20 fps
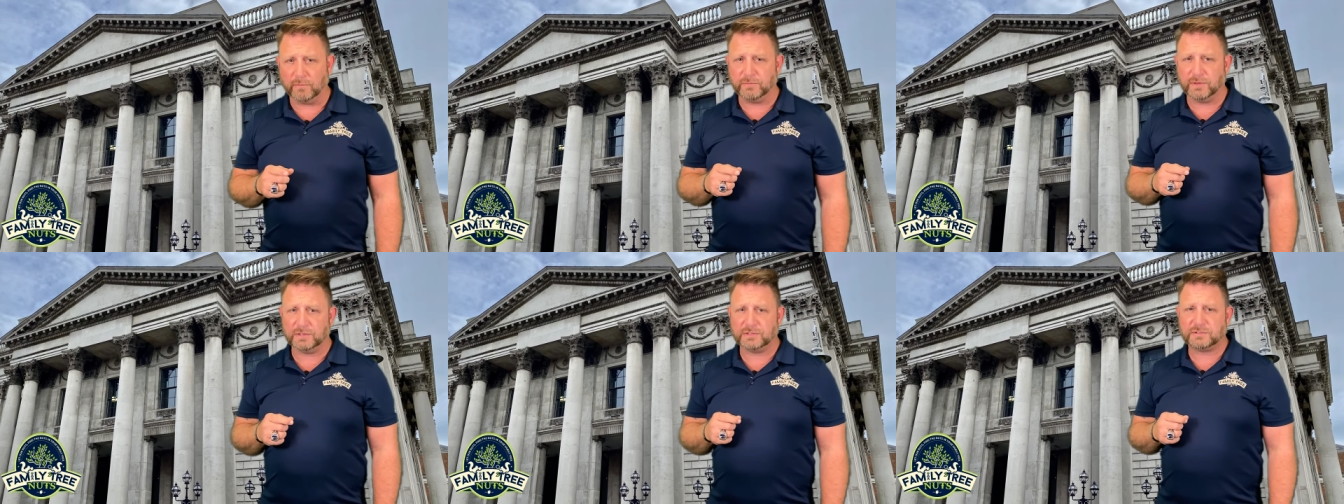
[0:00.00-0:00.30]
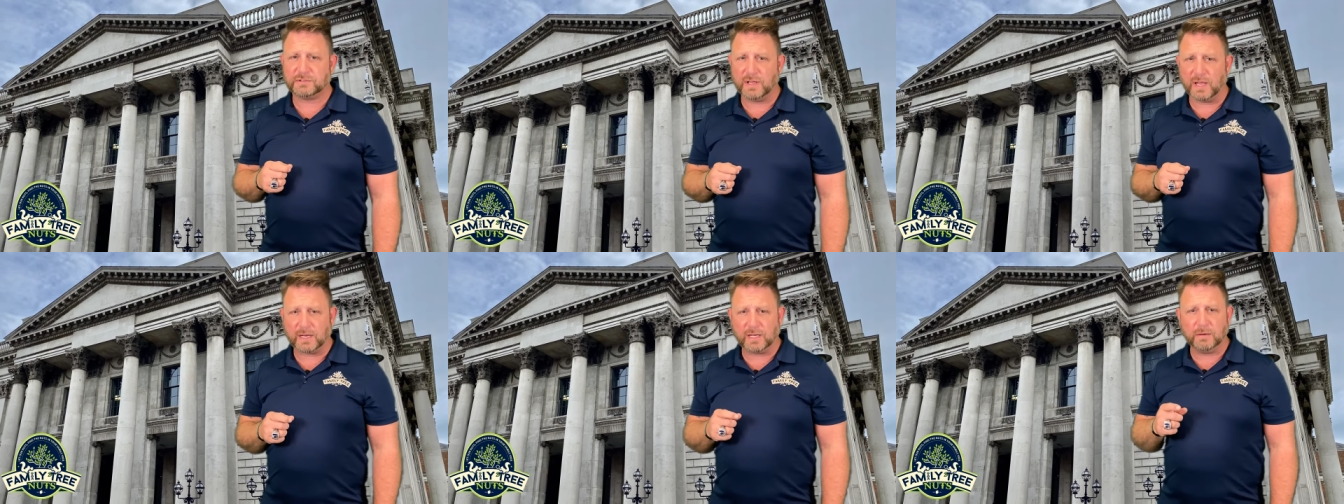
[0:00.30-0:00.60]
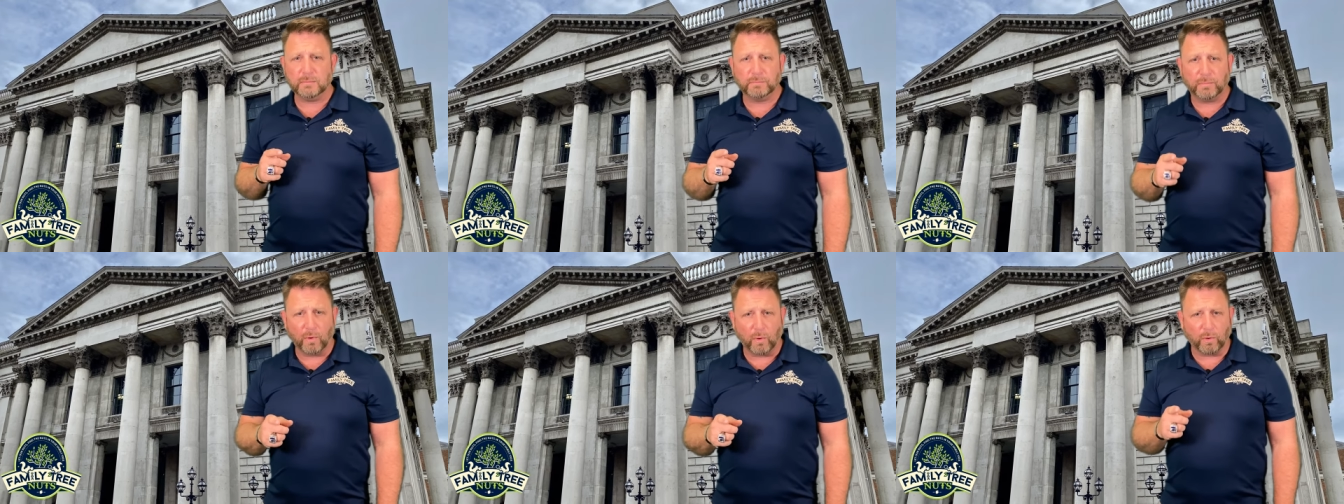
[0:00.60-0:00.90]
of the
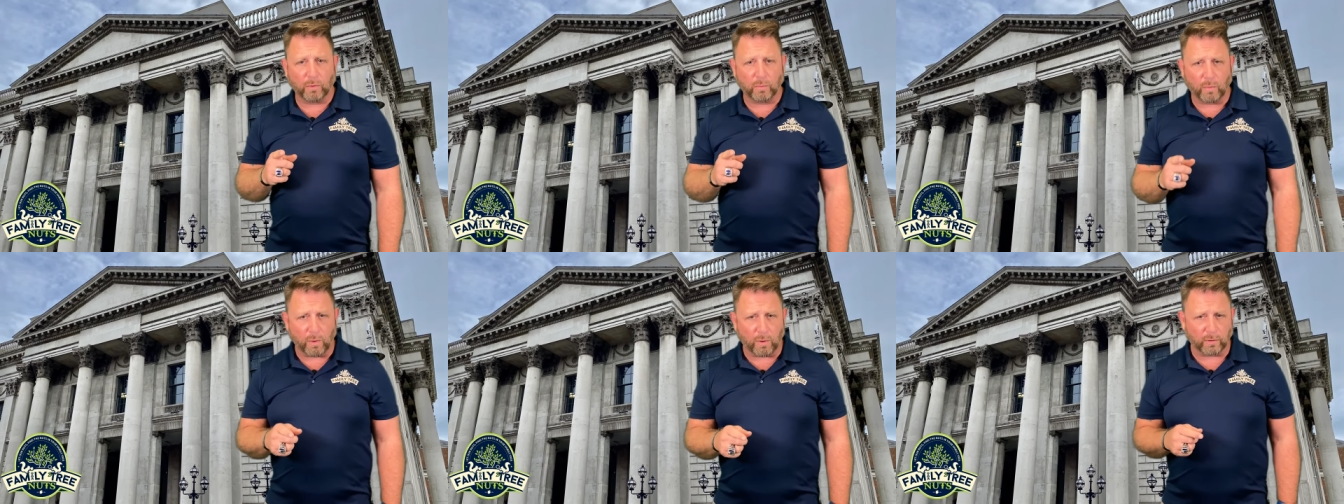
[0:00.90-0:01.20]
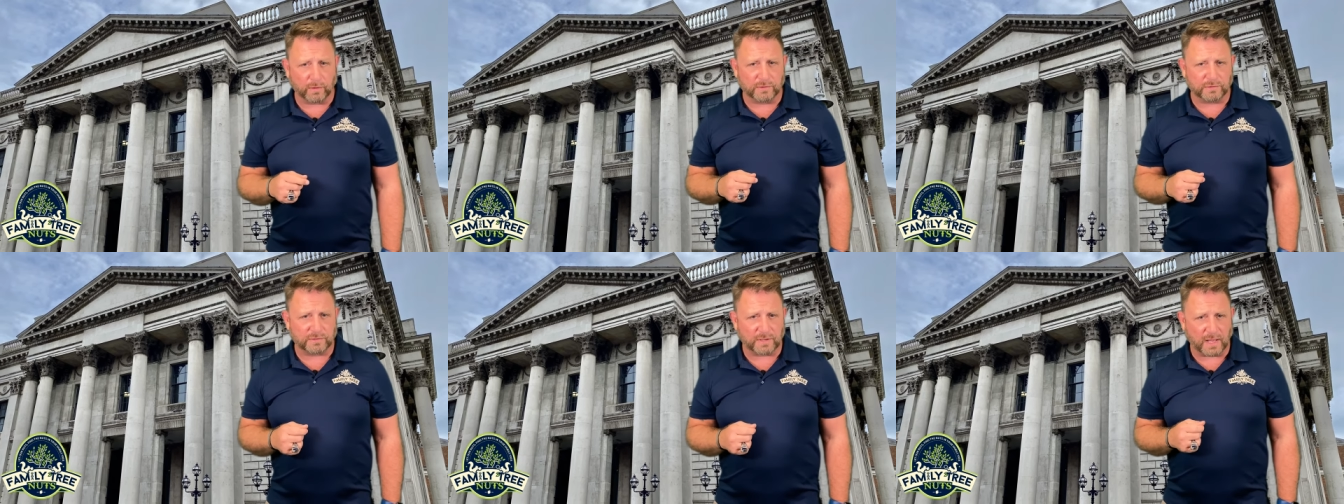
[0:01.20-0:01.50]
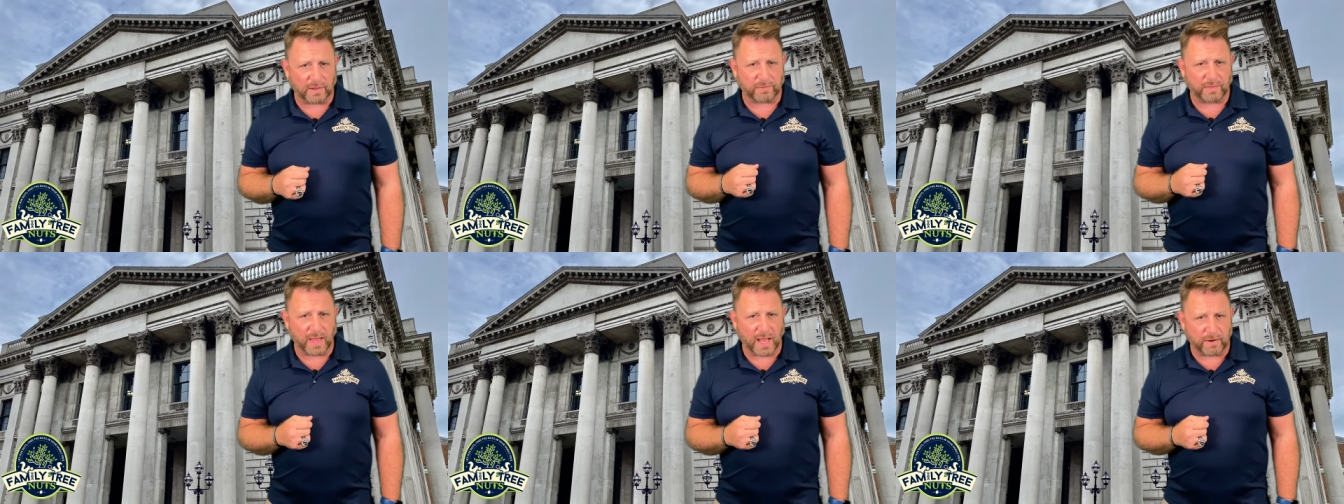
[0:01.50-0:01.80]
Second Boer War in
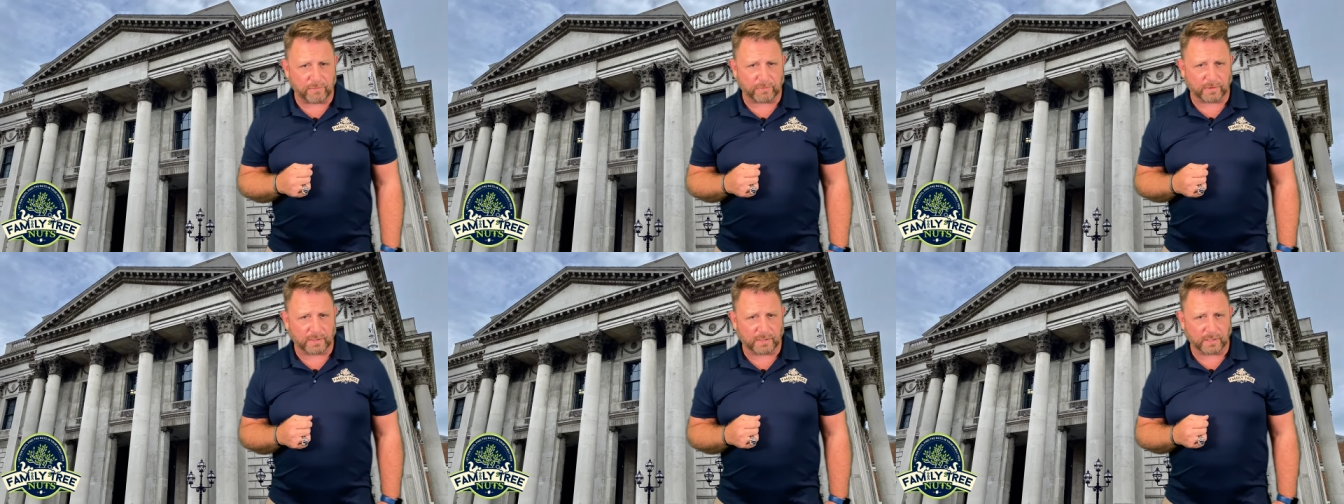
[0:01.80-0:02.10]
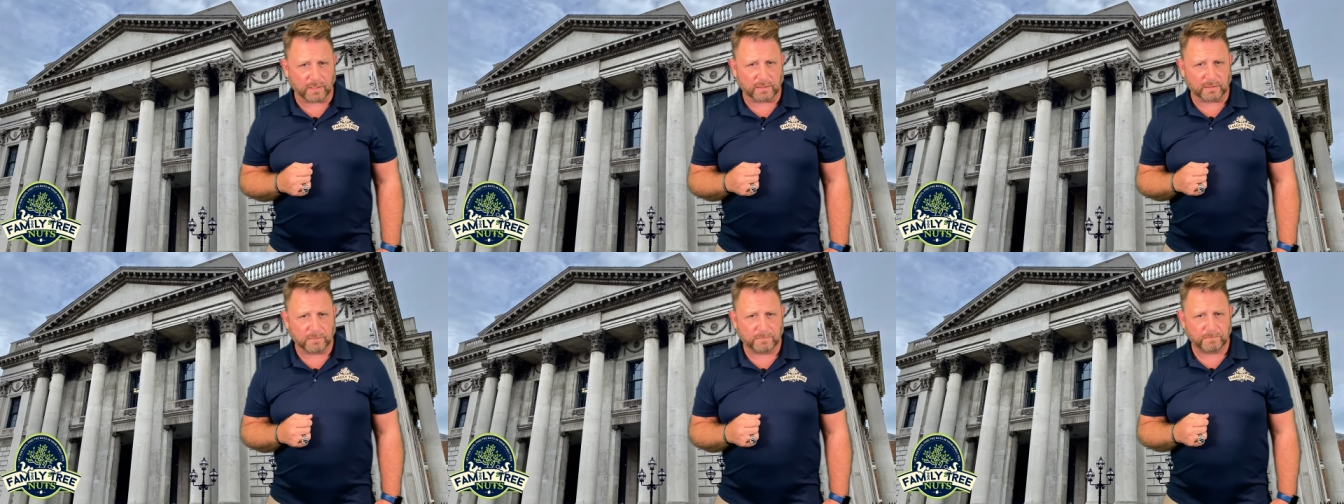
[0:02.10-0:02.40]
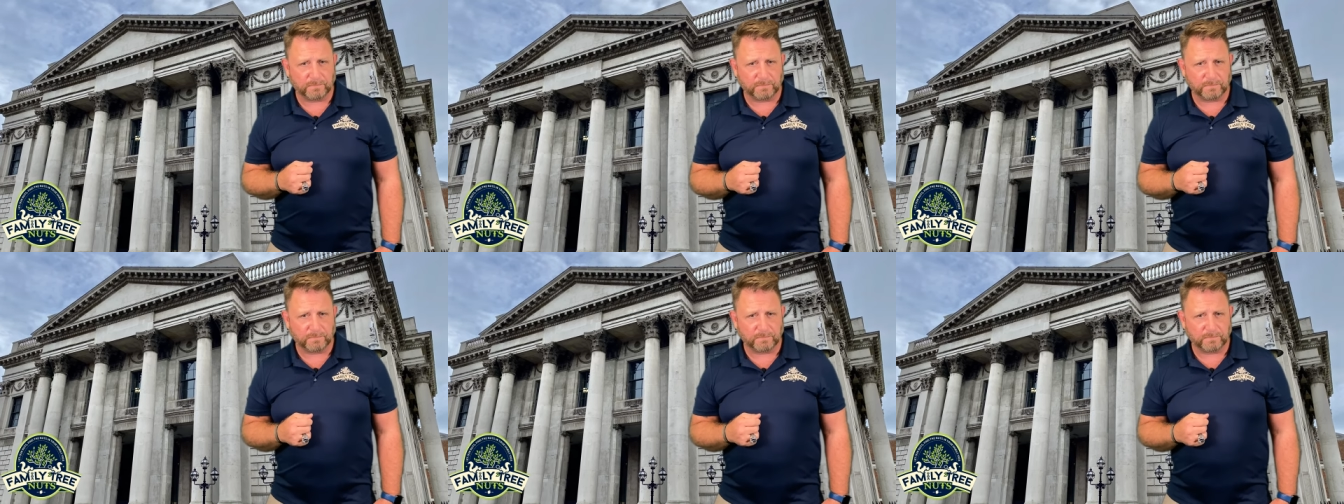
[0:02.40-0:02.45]
South Africa.